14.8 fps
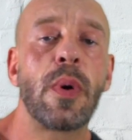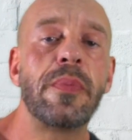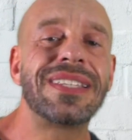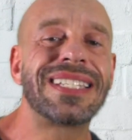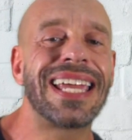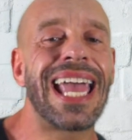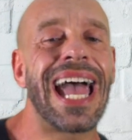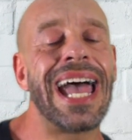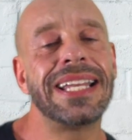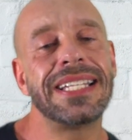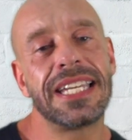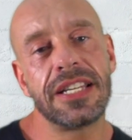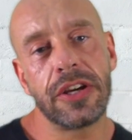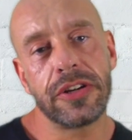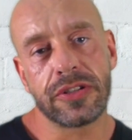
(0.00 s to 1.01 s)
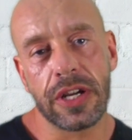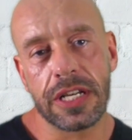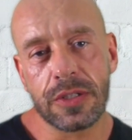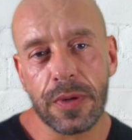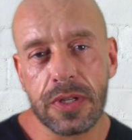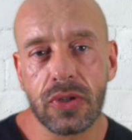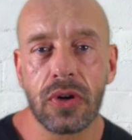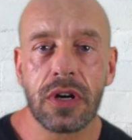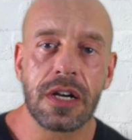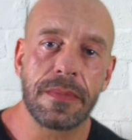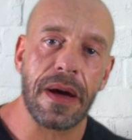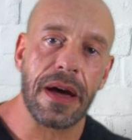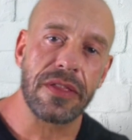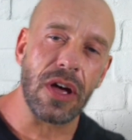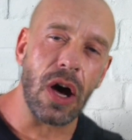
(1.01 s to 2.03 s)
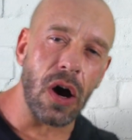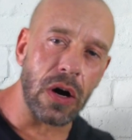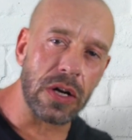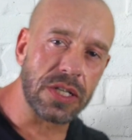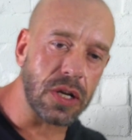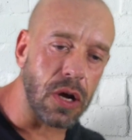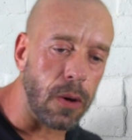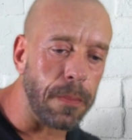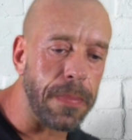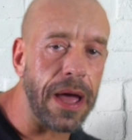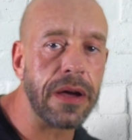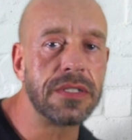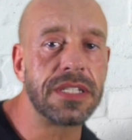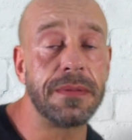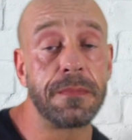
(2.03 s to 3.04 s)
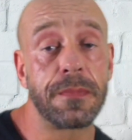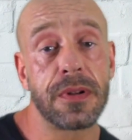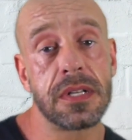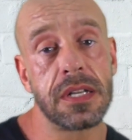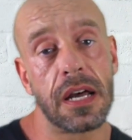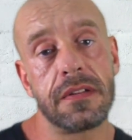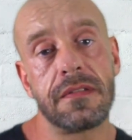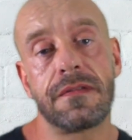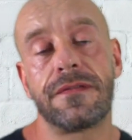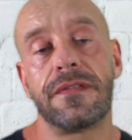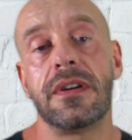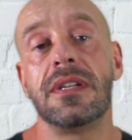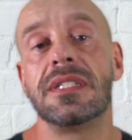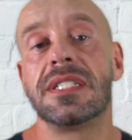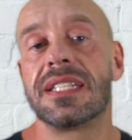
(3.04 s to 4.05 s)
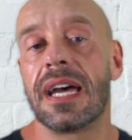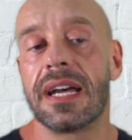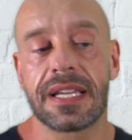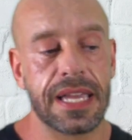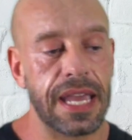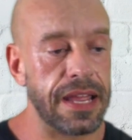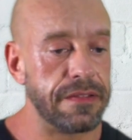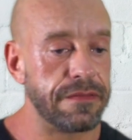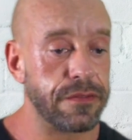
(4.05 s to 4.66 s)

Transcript: when we say anti-nutrients, we're talking about the odd compound in plant foods that can,